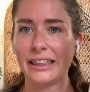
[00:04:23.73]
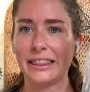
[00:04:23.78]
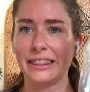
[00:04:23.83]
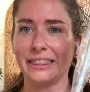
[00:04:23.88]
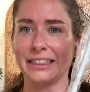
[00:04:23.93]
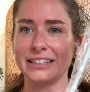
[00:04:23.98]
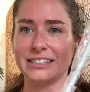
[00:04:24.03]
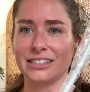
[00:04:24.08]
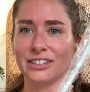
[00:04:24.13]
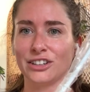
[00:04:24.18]

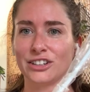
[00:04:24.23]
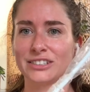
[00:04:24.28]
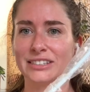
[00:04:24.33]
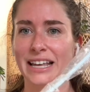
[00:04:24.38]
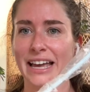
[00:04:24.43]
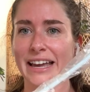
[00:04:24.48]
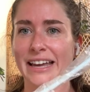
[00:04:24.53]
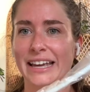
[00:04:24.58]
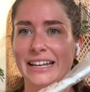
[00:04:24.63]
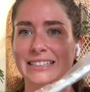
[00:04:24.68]
this looks
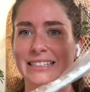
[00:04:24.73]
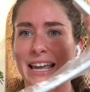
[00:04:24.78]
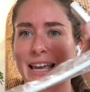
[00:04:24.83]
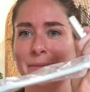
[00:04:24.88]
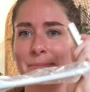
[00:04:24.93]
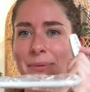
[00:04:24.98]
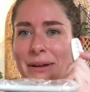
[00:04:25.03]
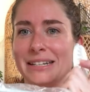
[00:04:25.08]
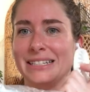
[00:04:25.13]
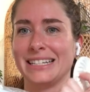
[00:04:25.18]
like it's a
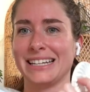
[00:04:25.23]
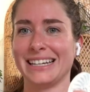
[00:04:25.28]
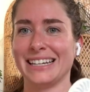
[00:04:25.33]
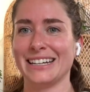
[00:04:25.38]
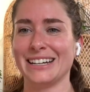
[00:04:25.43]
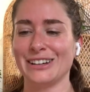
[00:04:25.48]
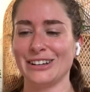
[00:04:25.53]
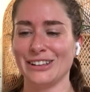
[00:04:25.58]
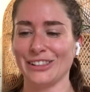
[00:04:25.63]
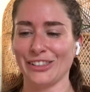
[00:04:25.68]

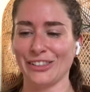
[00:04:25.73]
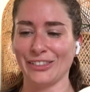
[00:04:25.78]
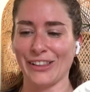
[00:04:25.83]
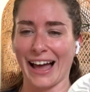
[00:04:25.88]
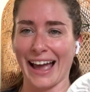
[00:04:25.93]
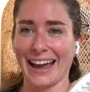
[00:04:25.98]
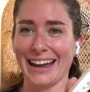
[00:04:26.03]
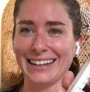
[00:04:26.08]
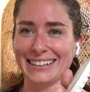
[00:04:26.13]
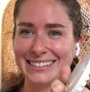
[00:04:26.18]
bendy
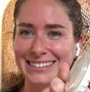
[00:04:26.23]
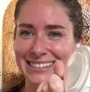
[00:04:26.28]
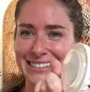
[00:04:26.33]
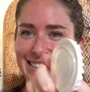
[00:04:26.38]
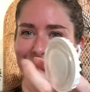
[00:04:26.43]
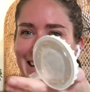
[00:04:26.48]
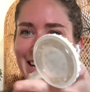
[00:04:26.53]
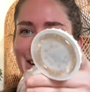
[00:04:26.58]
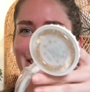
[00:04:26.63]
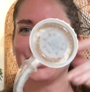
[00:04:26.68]
light,
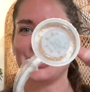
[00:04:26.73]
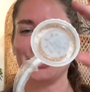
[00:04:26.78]
so